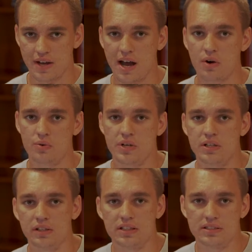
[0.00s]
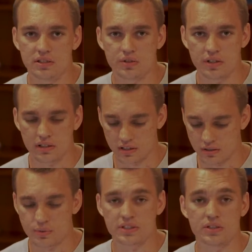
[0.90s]
how real is
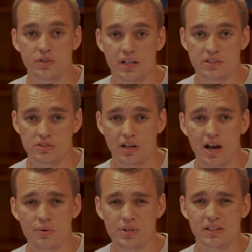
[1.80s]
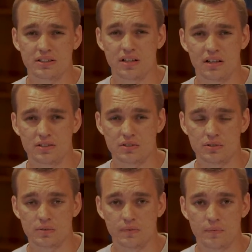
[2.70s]
the risen Christ to you? How real is God to
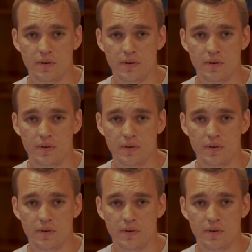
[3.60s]
you?